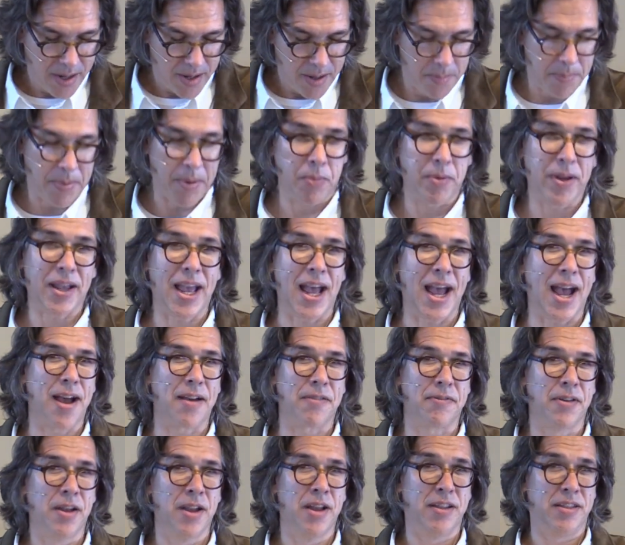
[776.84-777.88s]
but we
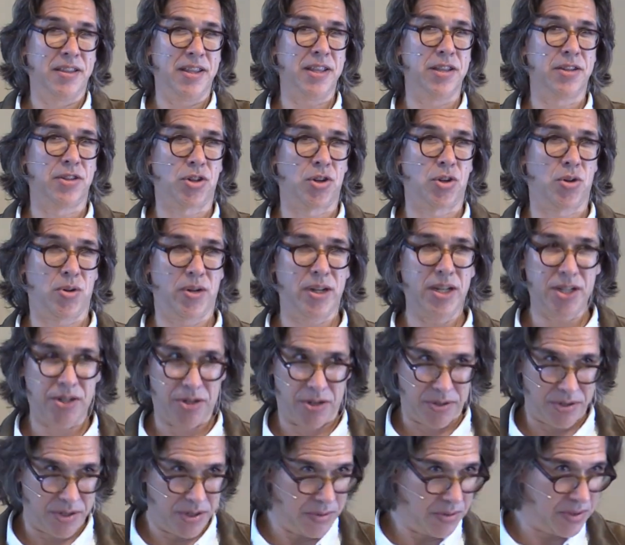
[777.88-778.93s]
have these
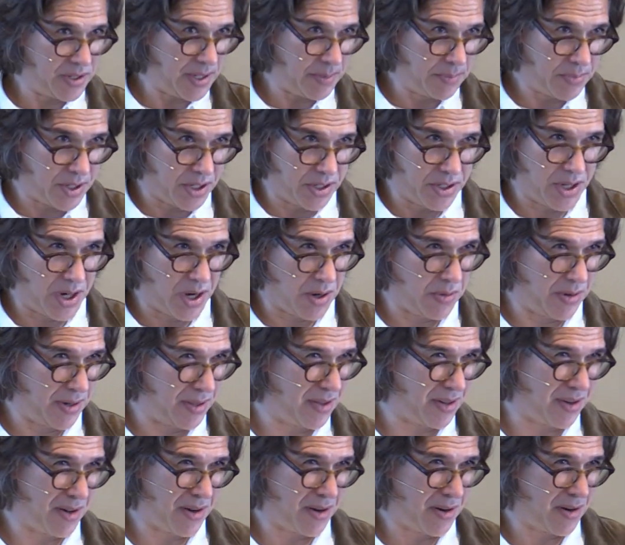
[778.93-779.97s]
creatures who seem to know in
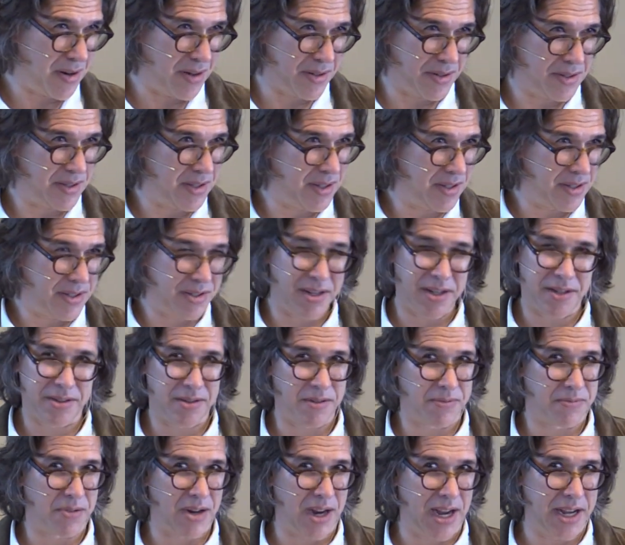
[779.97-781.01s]
their hearts this sense
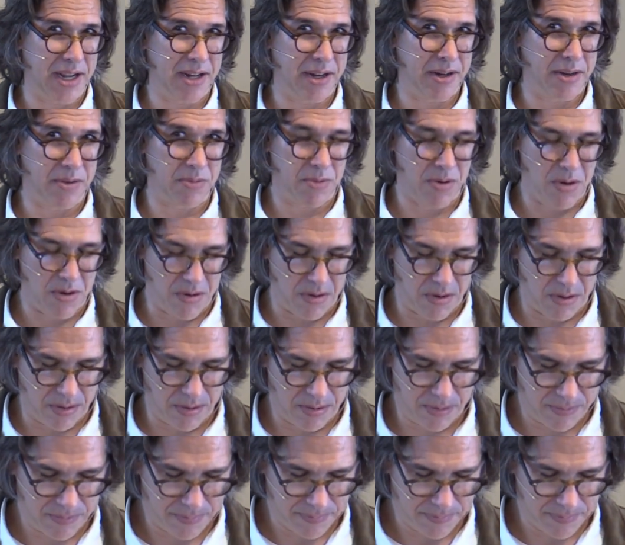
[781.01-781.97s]
of right and wrong.